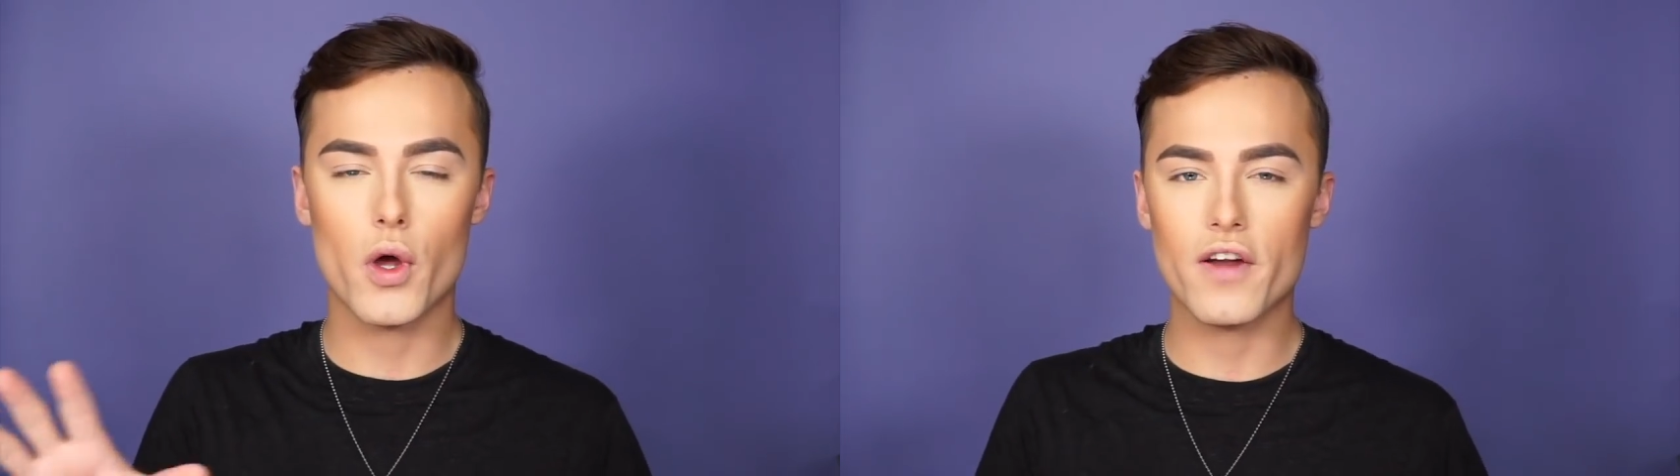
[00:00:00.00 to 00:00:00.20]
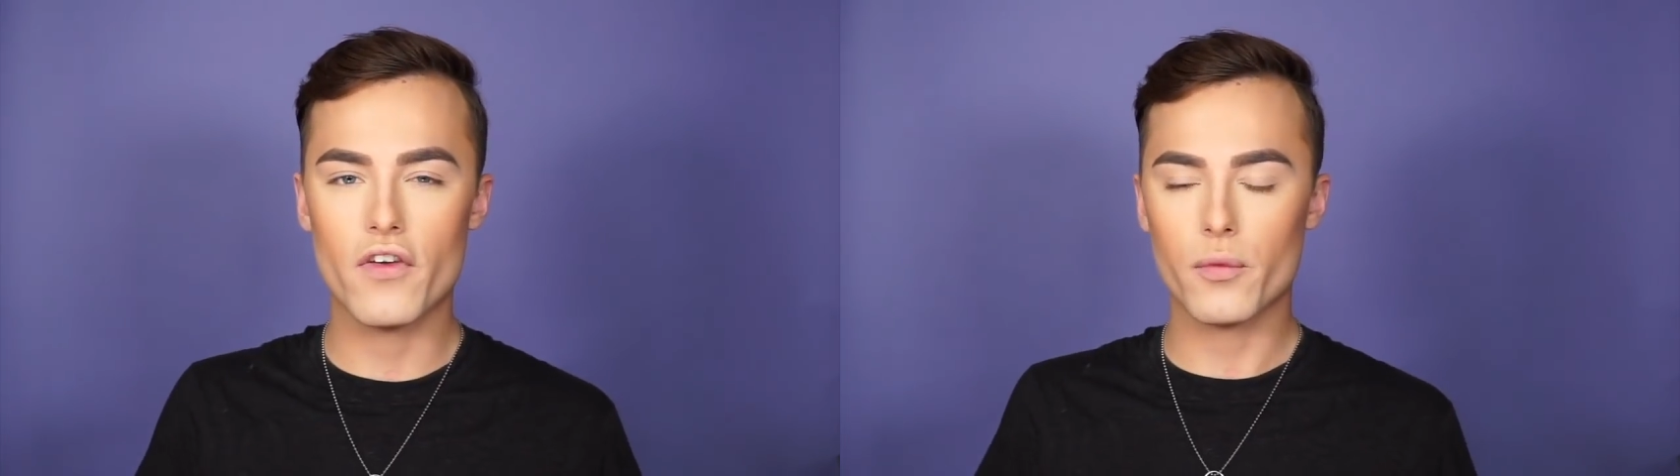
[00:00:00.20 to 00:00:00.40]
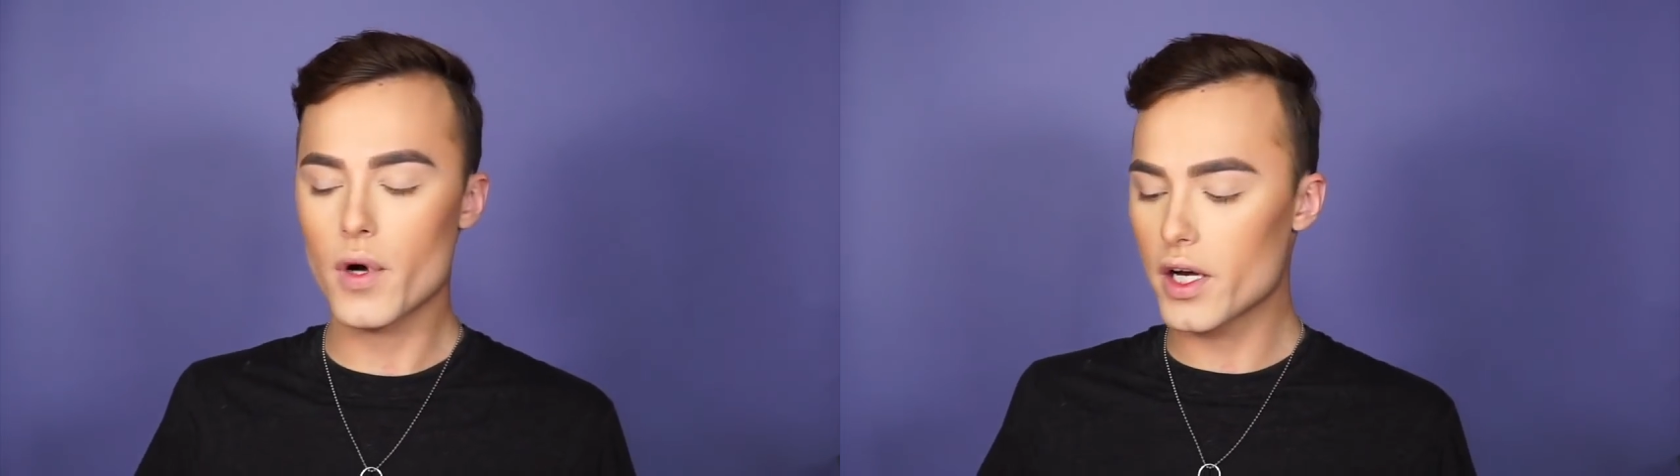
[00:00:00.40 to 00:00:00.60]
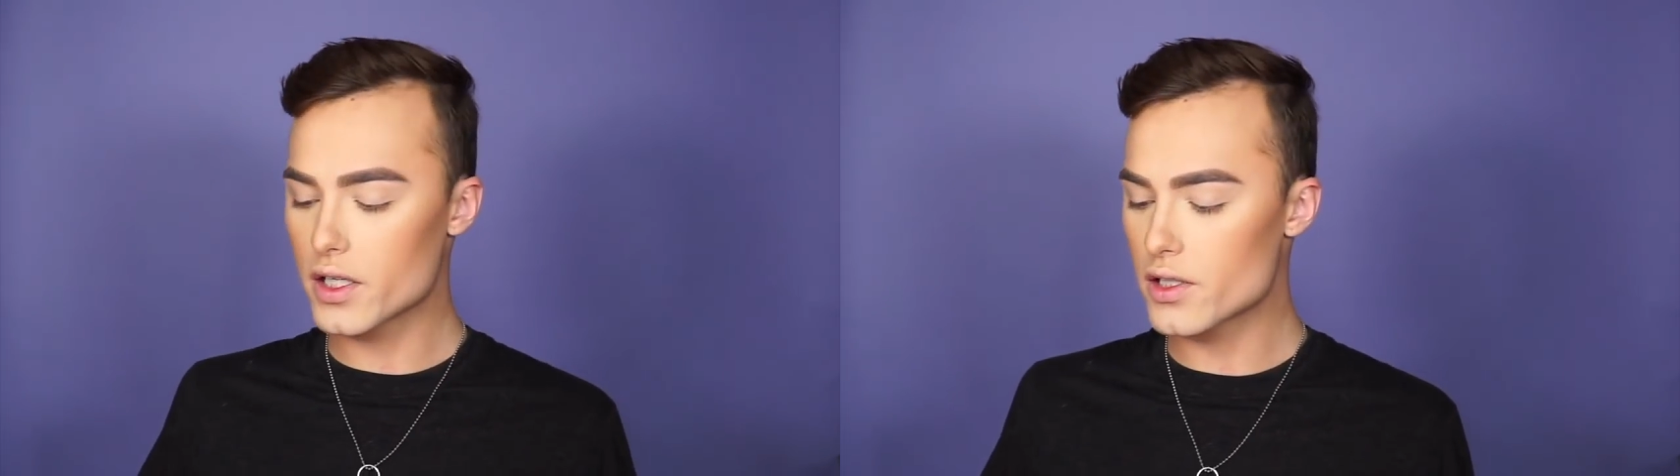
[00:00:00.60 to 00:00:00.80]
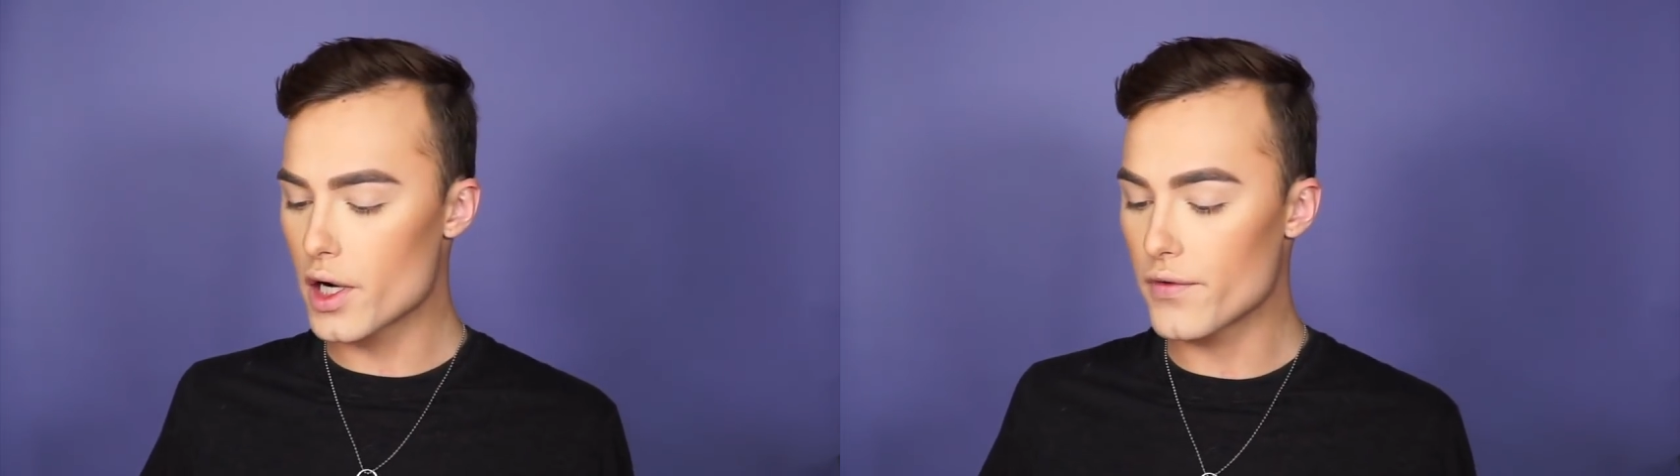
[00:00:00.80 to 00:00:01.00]
what your favorite
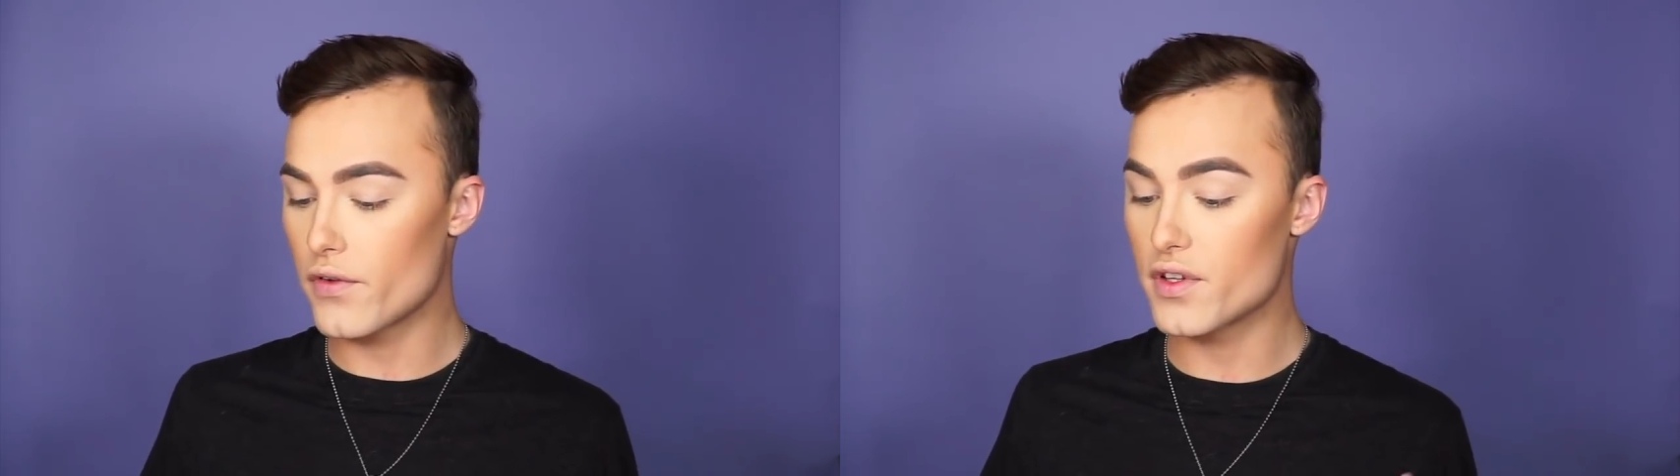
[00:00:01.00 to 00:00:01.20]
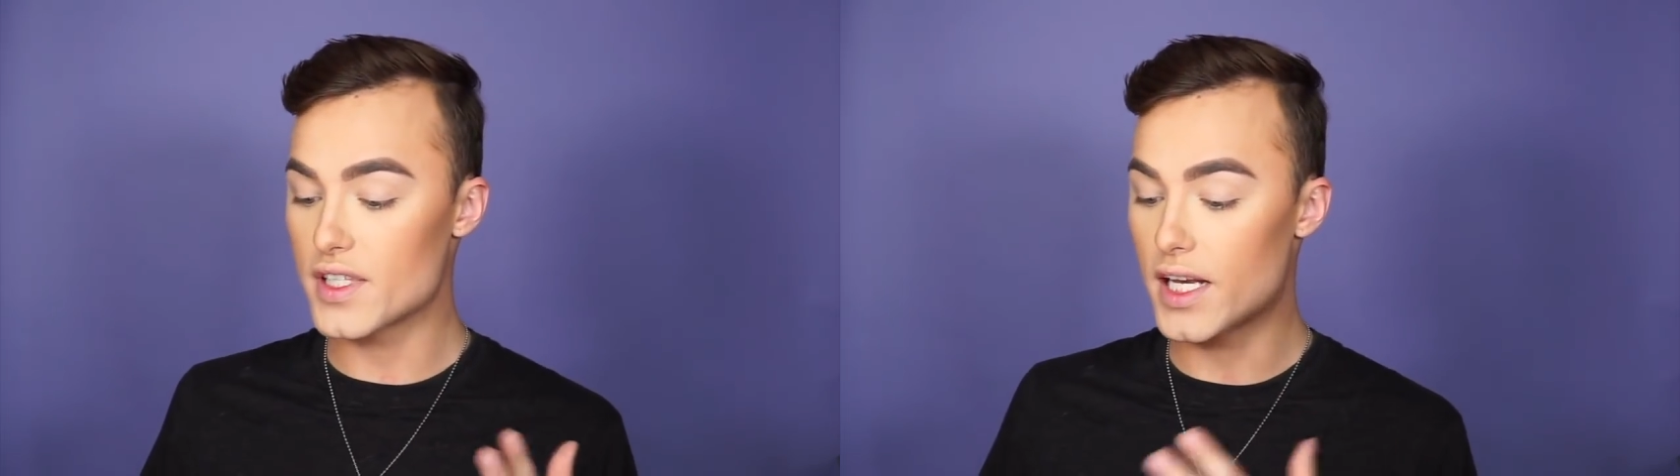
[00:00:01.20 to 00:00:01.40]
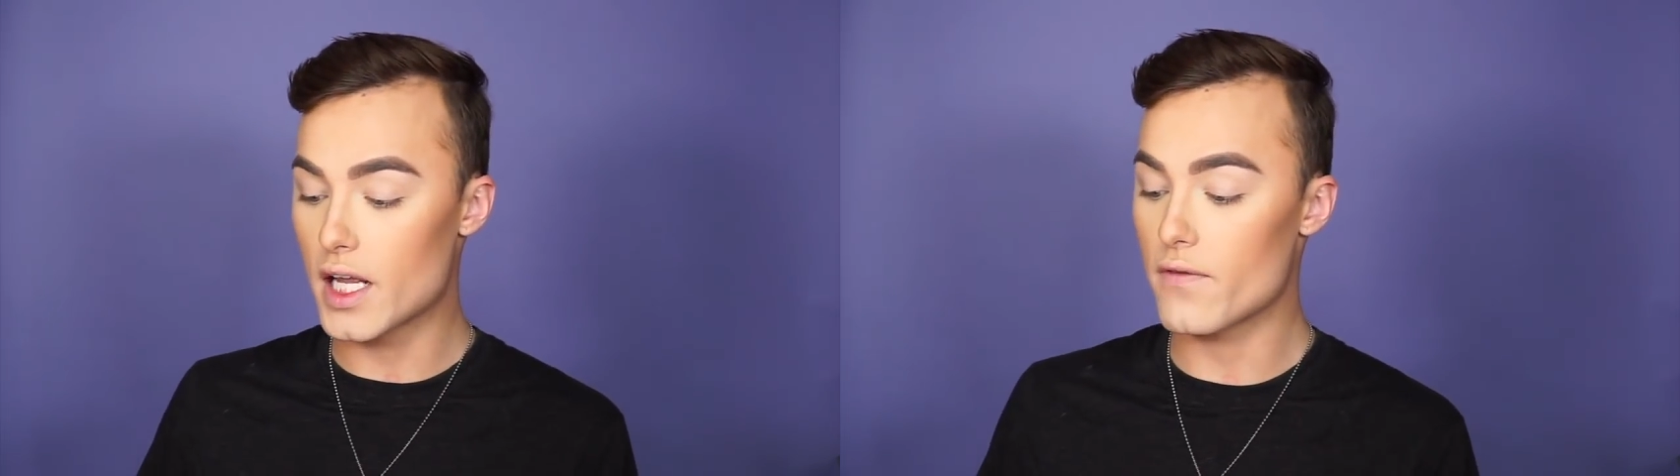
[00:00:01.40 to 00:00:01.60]
products are, if you've used any